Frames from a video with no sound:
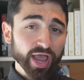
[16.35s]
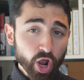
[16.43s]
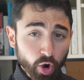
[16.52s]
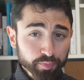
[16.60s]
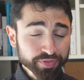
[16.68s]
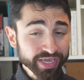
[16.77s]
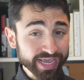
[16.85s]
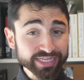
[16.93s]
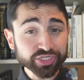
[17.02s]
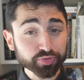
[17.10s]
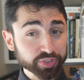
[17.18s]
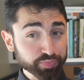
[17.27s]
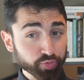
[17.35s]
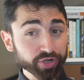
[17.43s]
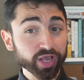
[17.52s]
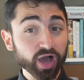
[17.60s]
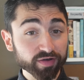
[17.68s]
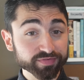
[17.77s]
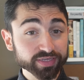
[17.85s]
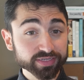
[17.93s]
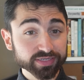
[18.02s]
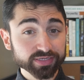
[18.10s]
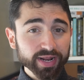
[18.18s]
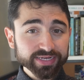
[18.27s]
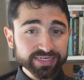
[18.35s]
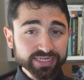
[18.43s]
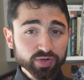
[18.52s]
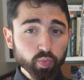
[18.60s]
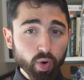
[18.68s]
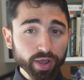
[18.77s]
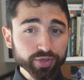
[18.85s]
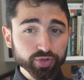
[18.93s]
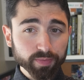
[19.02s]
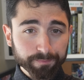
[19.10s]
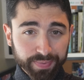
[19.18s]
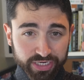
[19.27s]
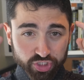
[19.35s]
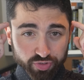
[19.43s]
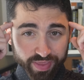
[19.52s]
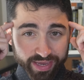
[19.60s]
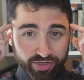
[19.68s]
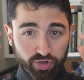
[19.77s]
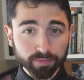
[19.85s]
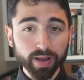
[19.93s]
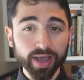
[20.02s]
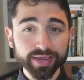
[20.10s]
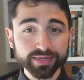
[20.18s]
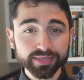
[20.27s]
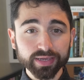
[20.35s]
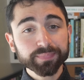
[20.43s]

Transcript: I hope the answer is pretty obvious, but I did want you to picture that in your mind,